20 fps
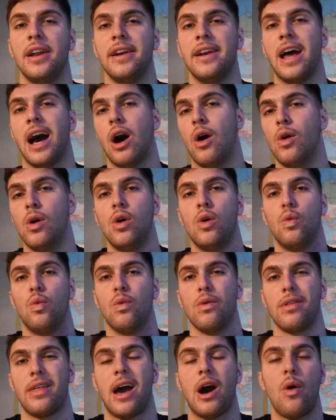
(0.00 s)
Now,
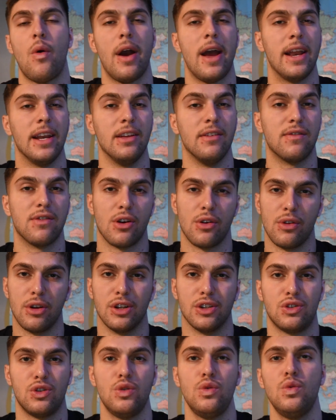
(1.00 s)
without any further
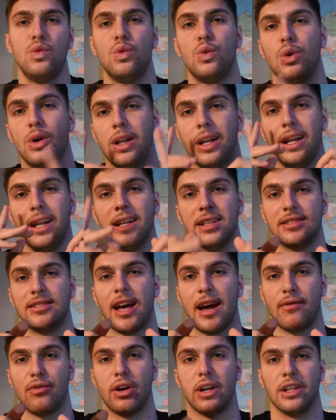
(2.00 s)
ado, let's
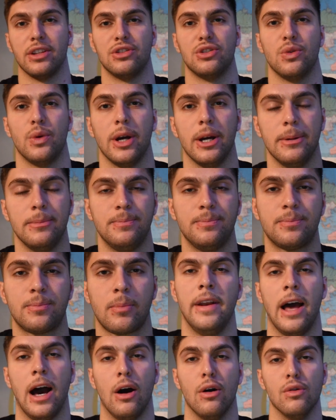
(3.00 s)
dive right into it.
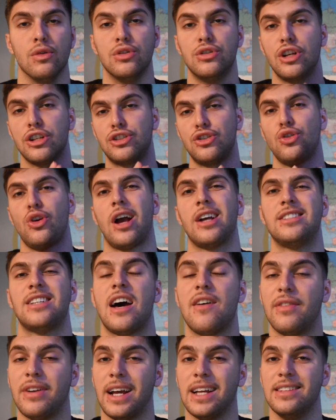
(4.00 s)
Now, just so you guys
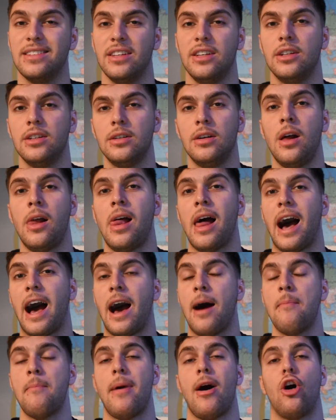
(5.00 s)
have an idea,
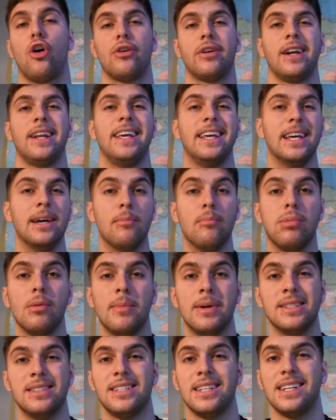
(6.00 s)
I'm already
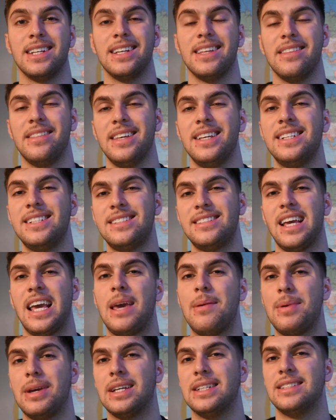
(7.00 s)
implementing these
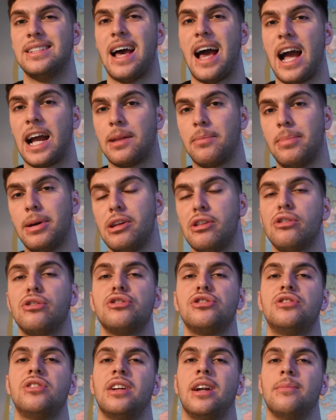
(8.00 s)
same exact
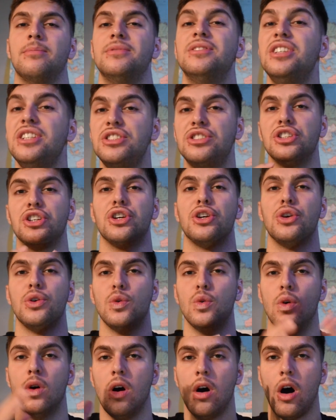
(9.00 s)
pillars that I'm teaching
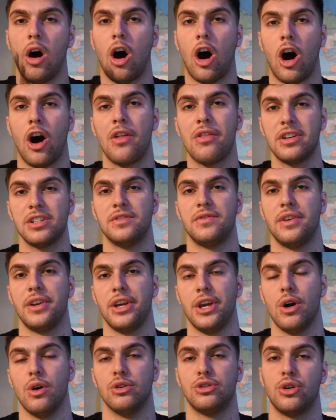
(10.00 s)
you on this
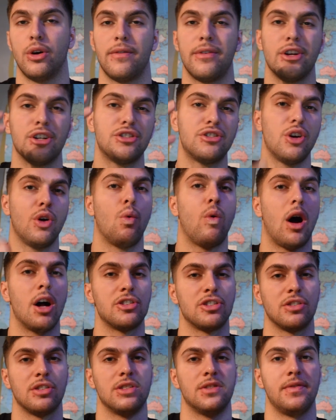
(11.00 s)
video. So if you're still
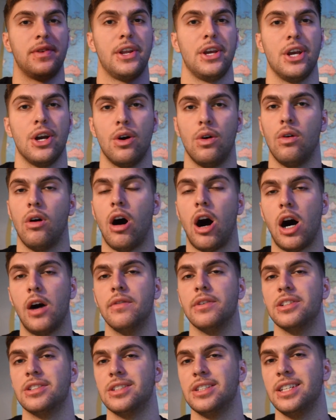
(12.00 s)
watching this video,
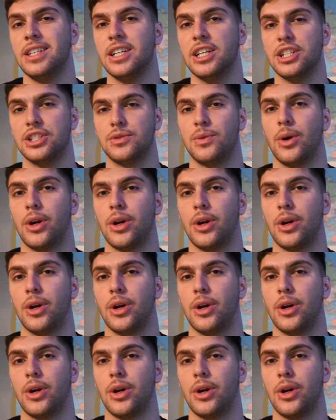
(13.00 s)
obviously it's